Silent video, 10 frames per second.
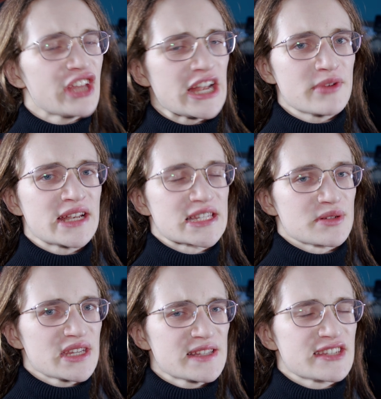anyway, that's
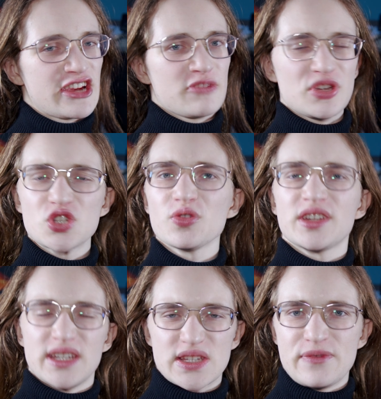about it, so I hope you enjoyed
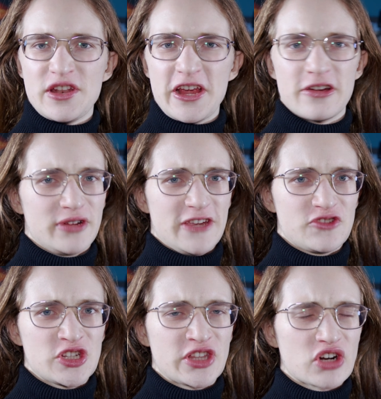this video. If you
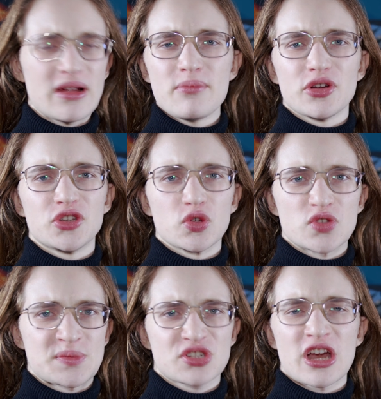did, then remember to
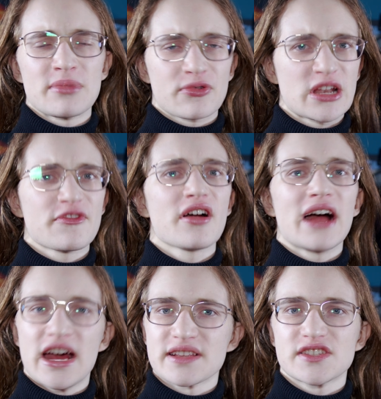subscribe, like, whatever,
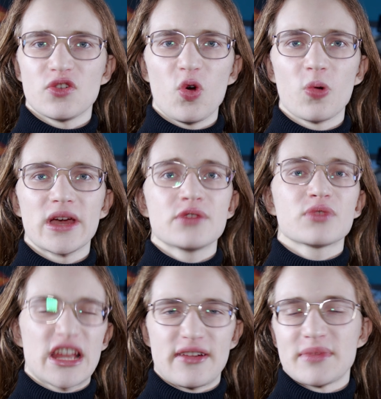and I'll see you all in
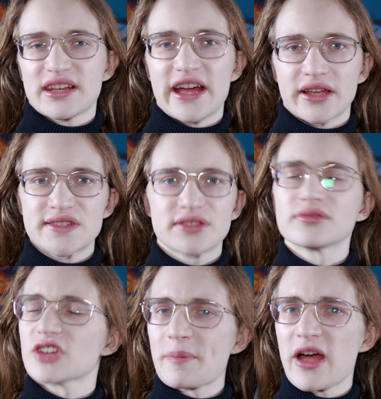whatever I make next.
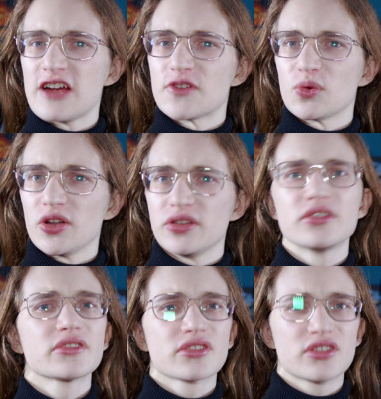Goodbye everyone.
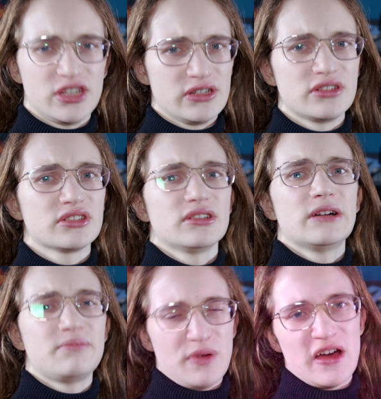
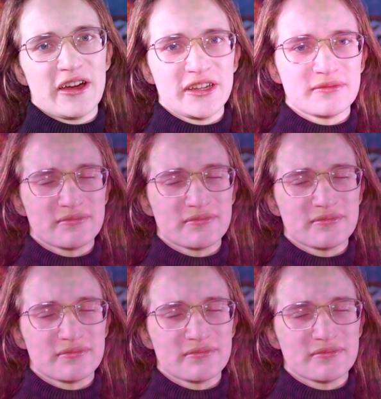Goodbye.